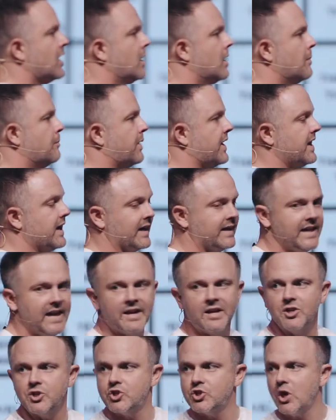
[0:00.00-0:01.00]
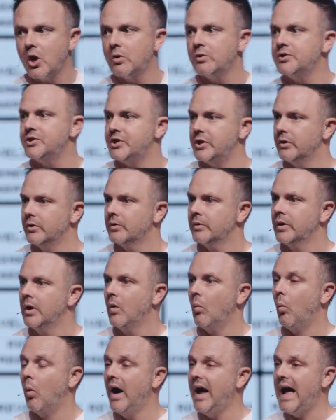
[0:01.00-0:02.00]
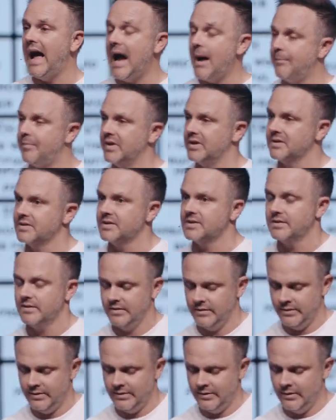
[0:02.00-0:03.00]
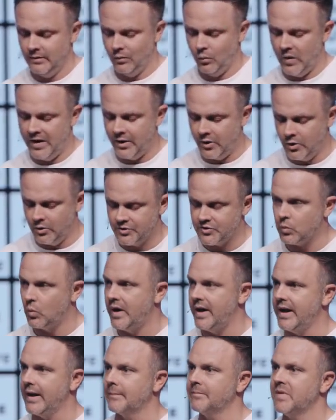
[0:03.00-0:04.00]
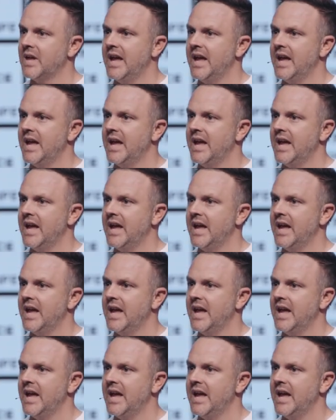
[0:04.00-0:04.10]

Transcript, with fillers: But again, it shows you what happens when who's winning.